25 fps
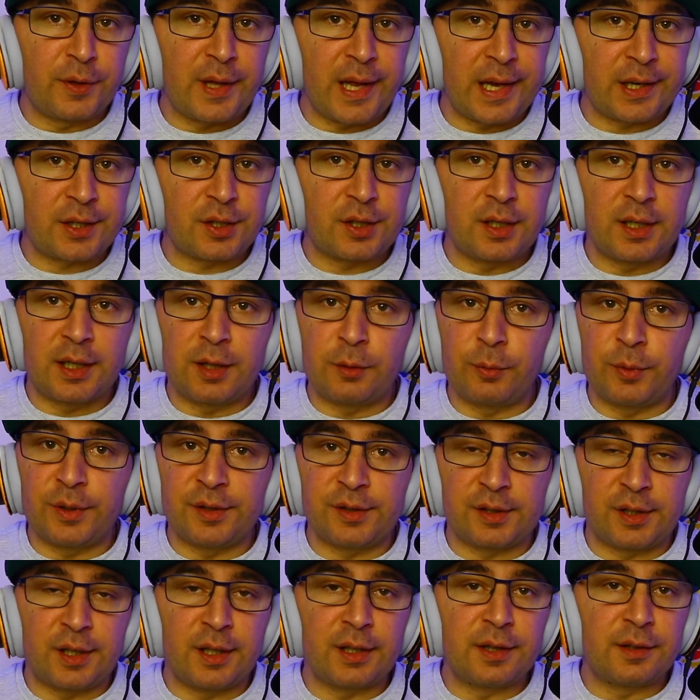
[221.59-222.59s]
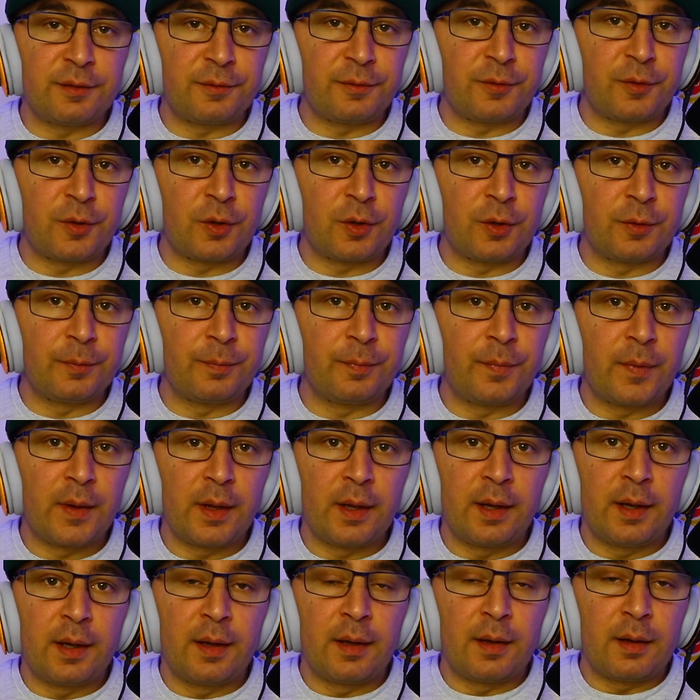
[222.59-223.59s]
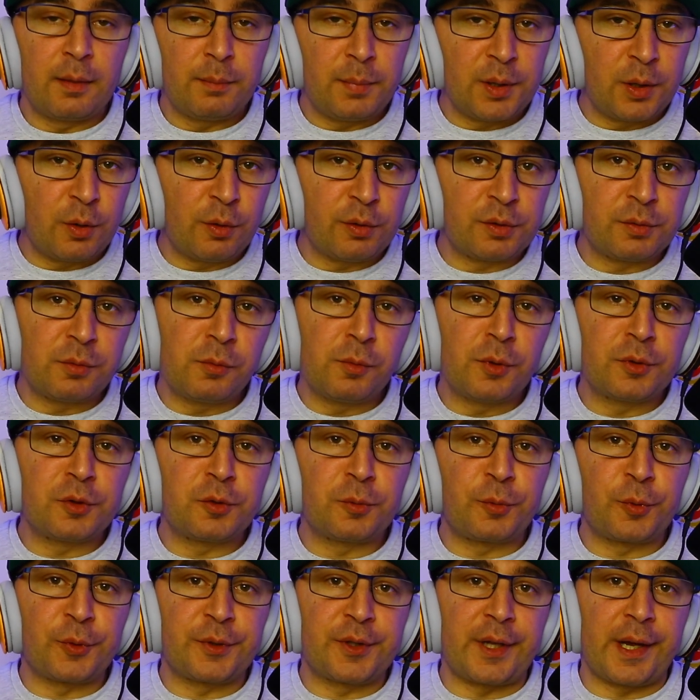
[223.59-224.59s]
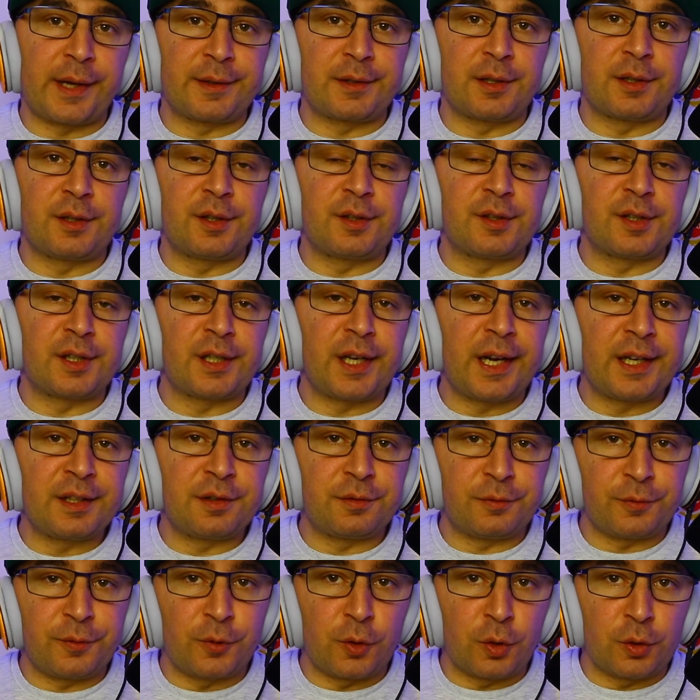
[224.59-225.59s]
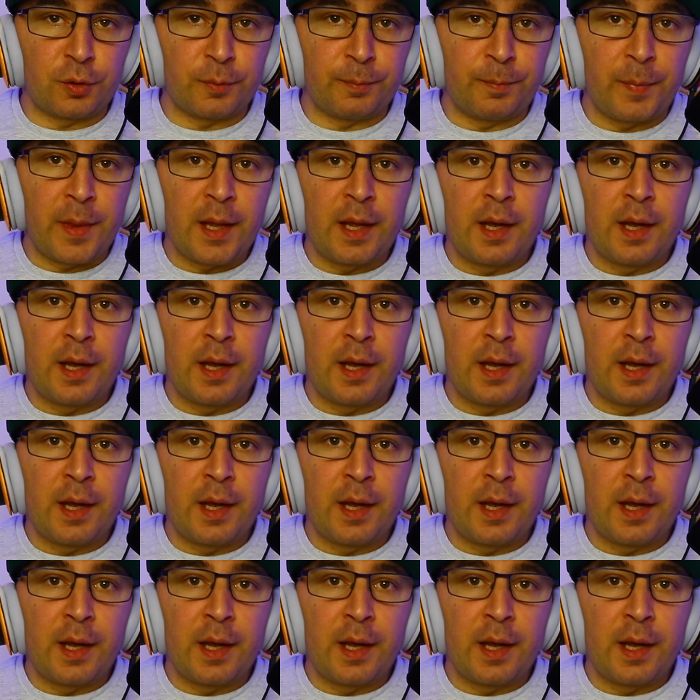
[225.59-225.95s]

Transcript: Actually, we skinned the phone because we want to protect it. It's a nice phone.